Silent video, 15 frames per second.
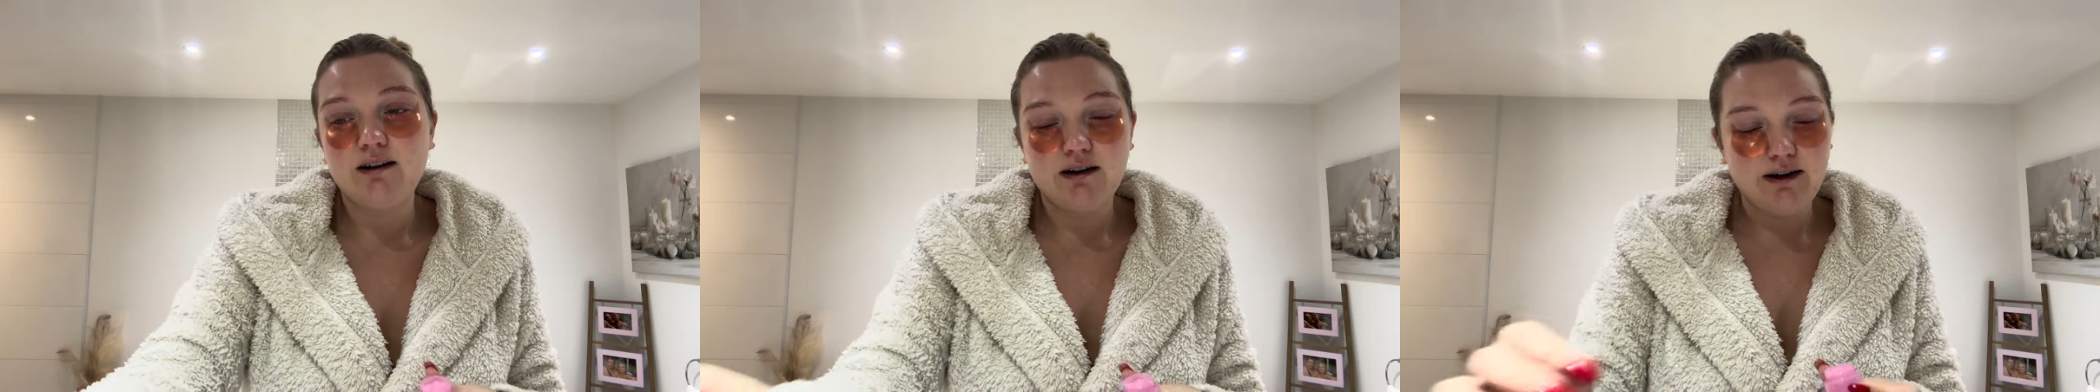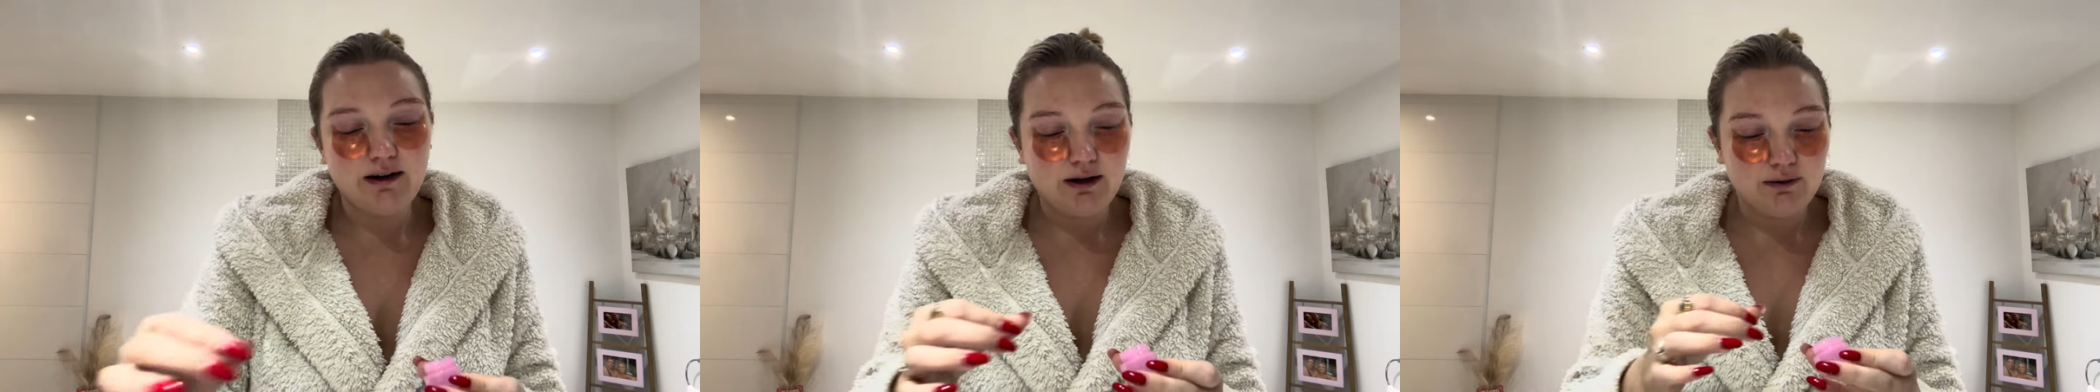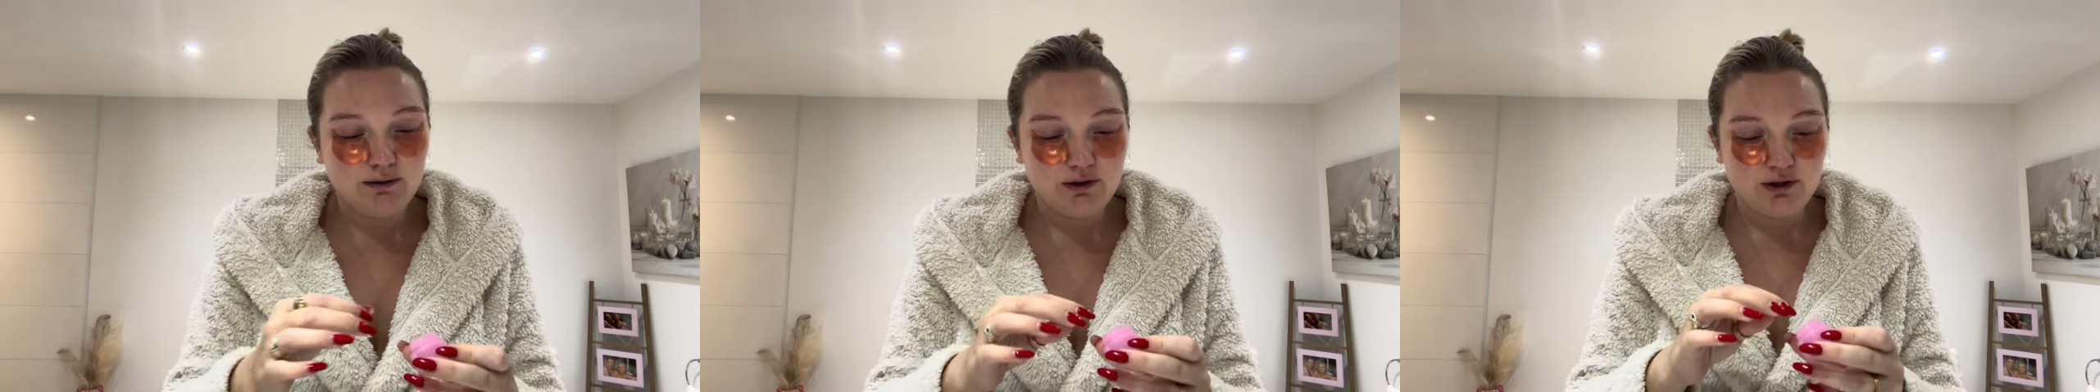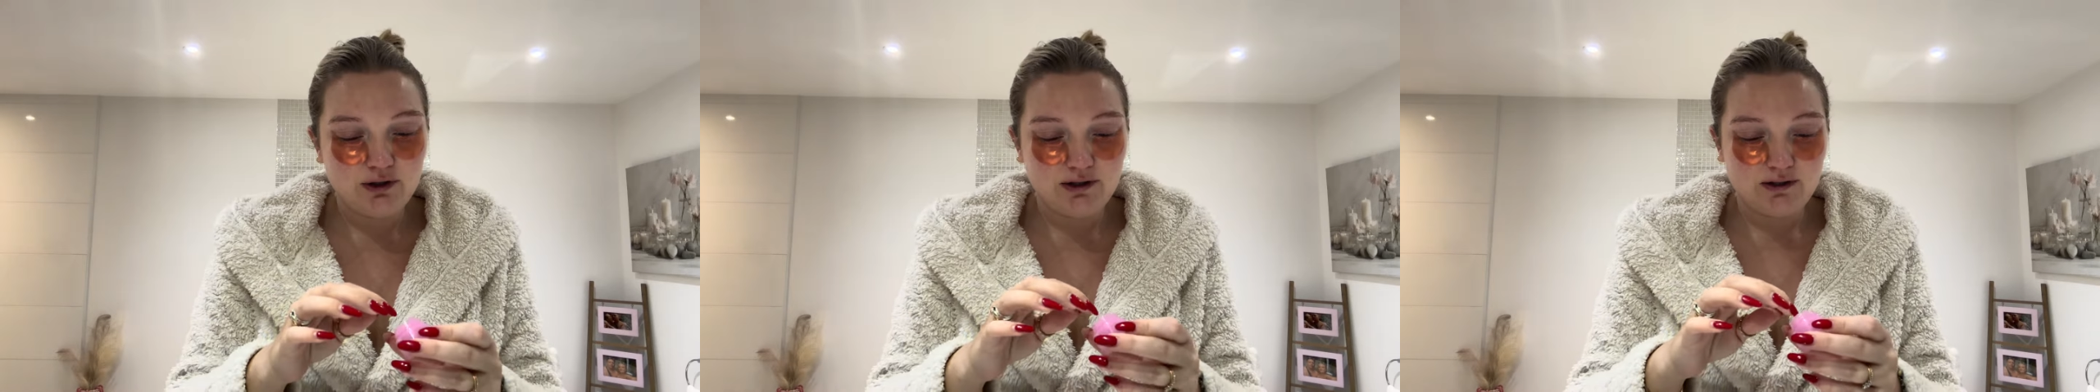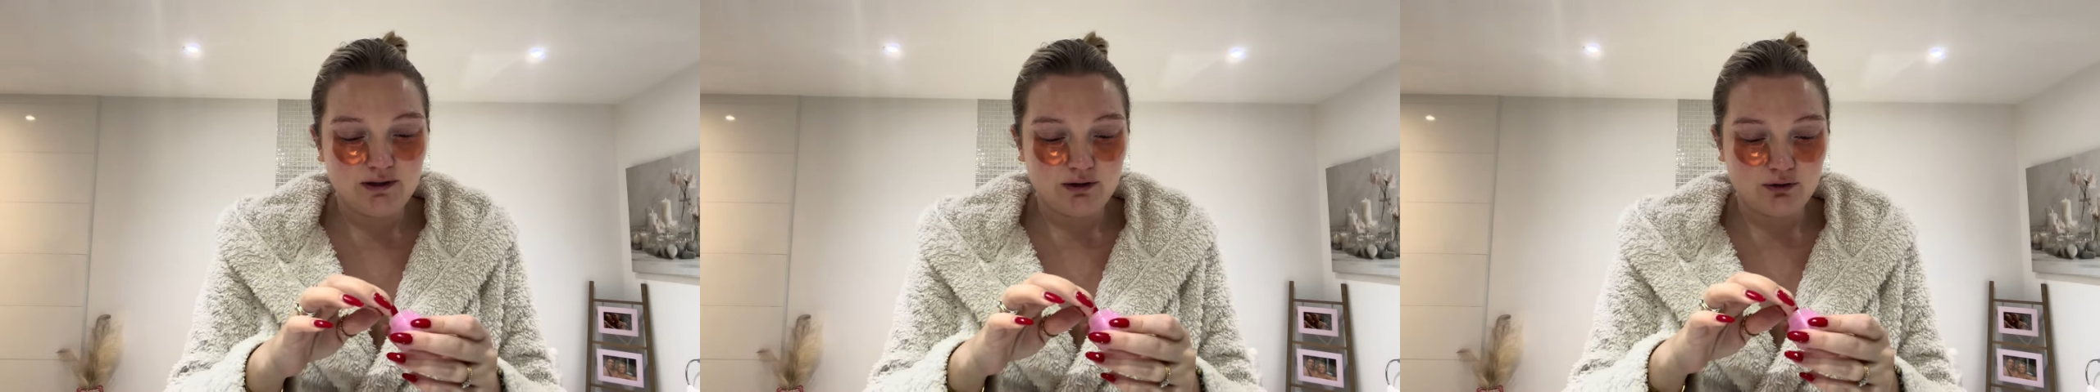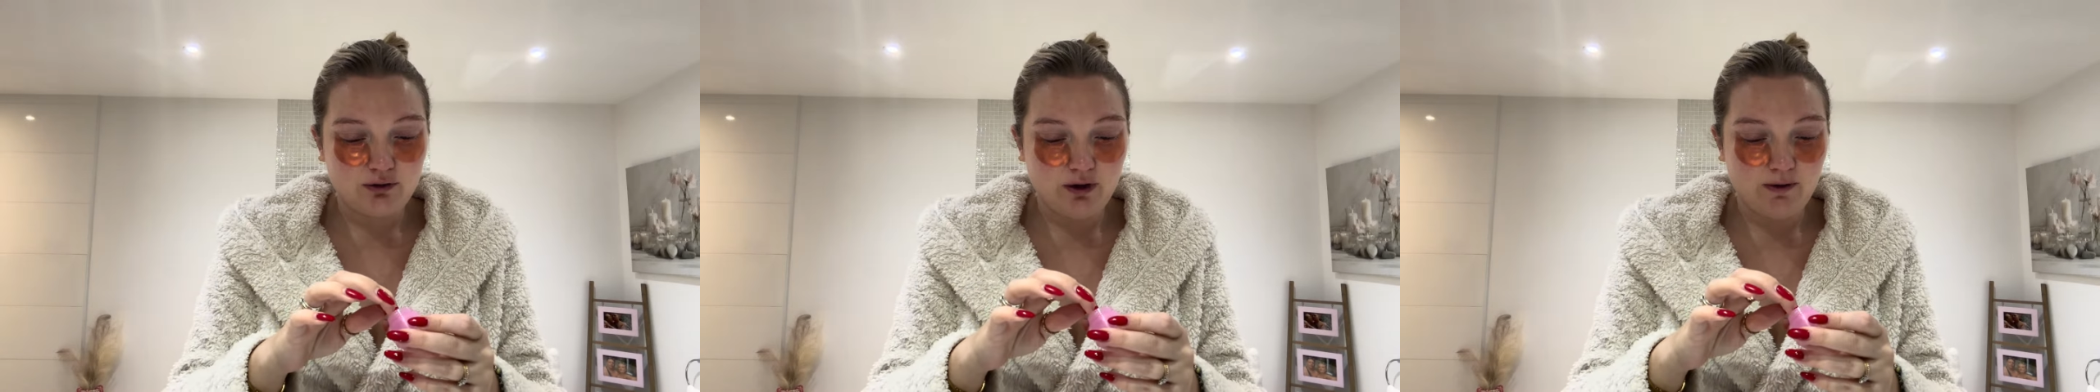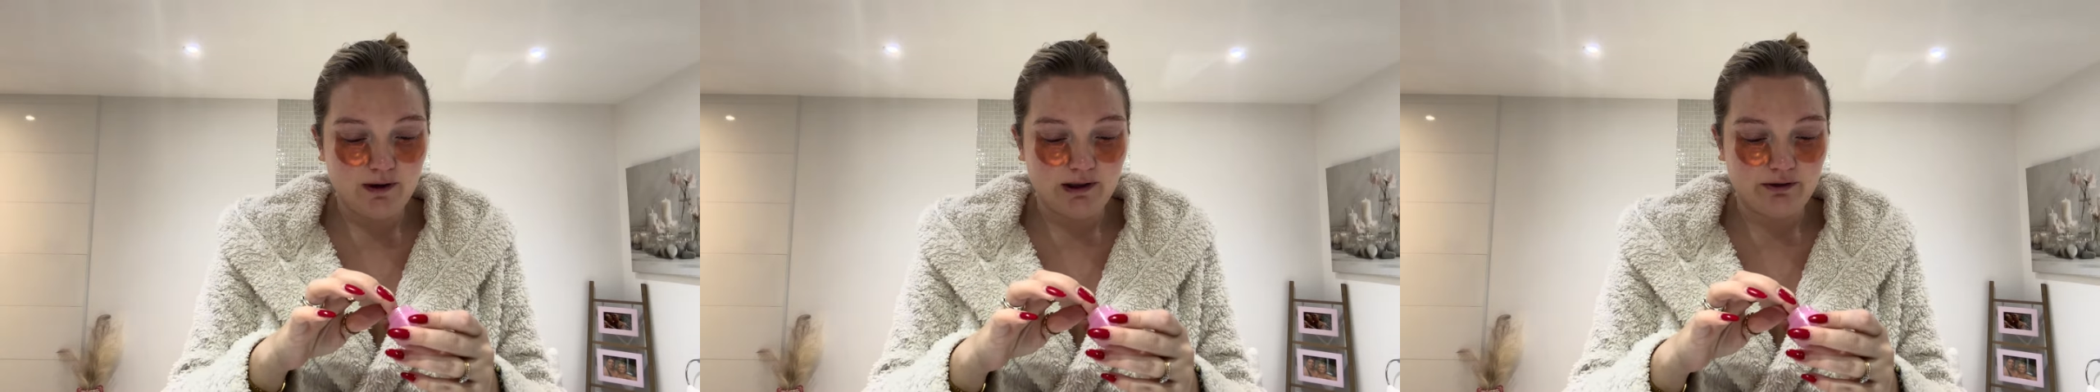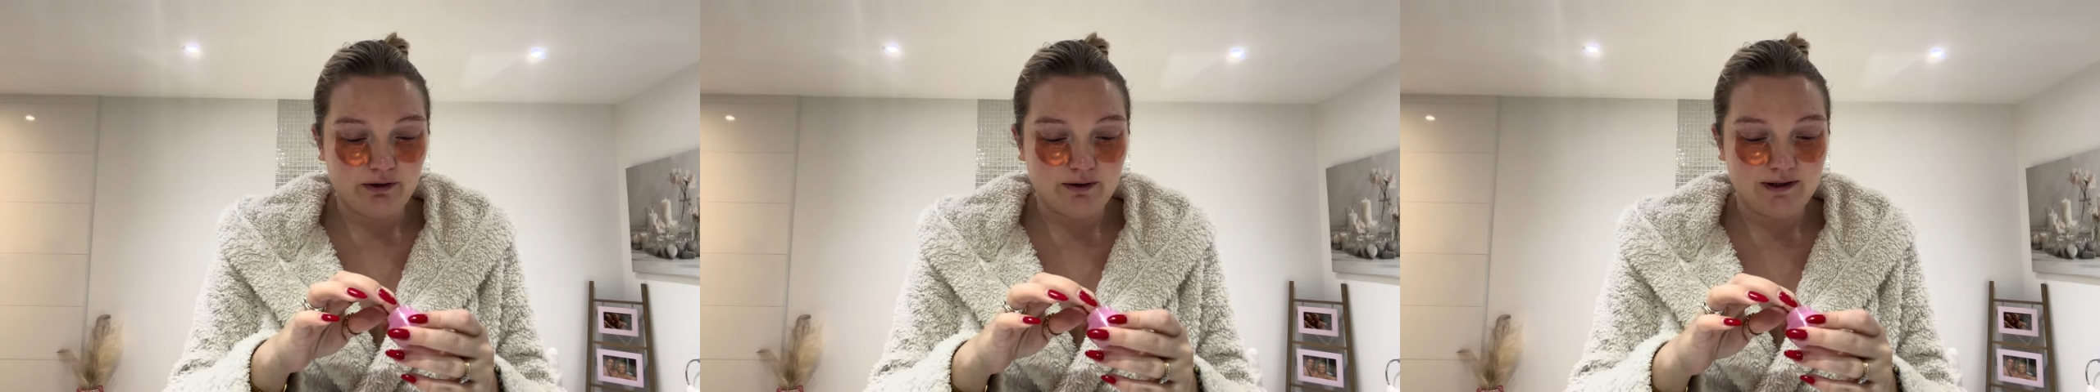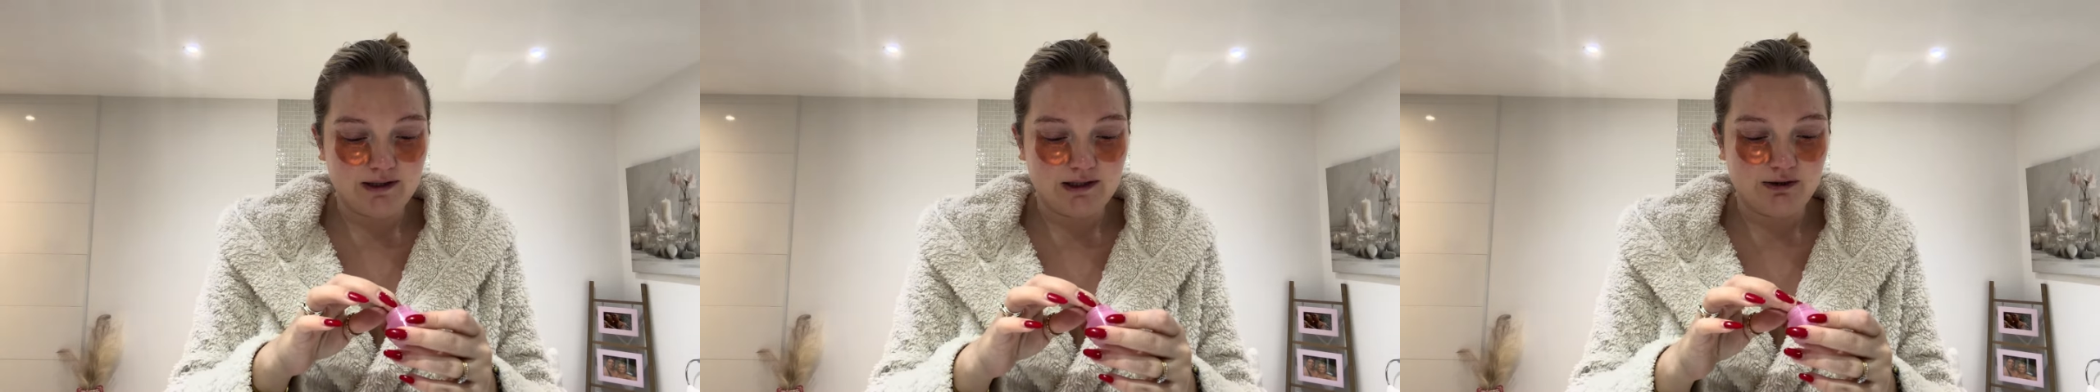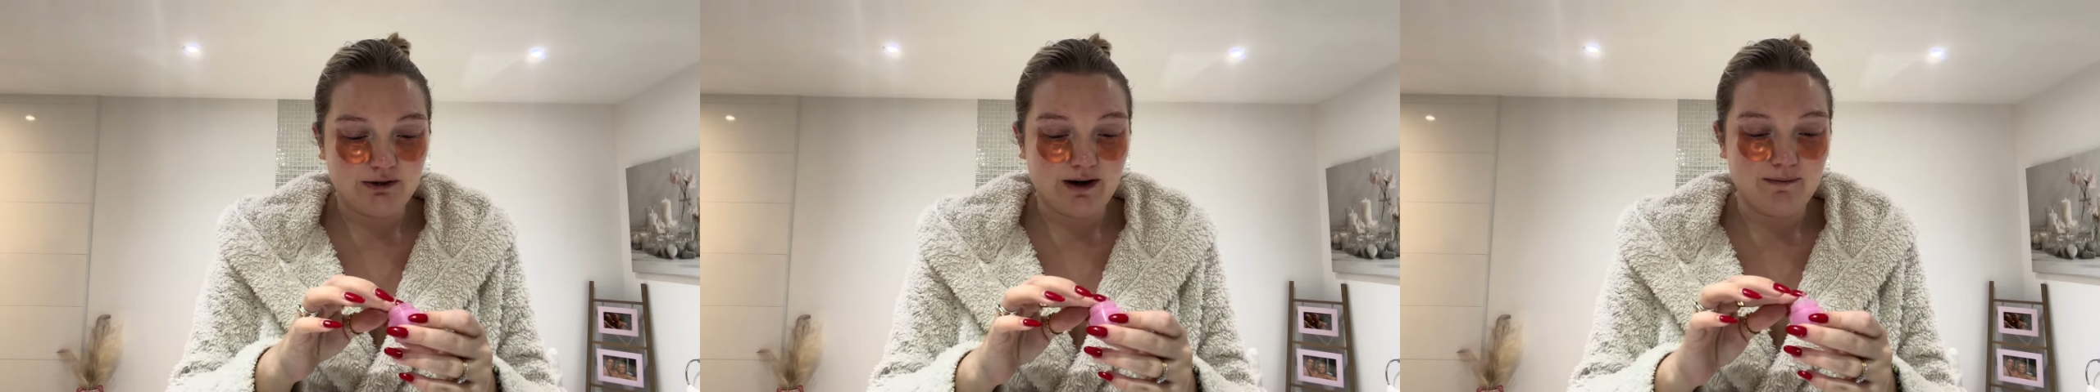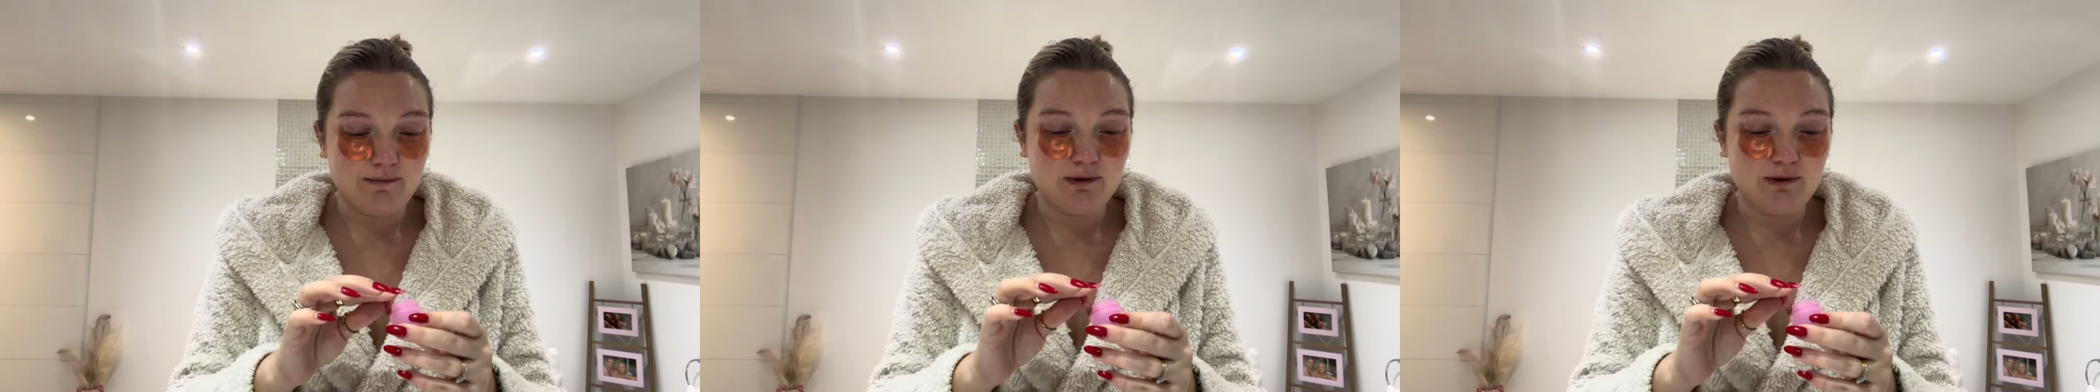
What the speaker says: Like, I was just scrolling through Instagram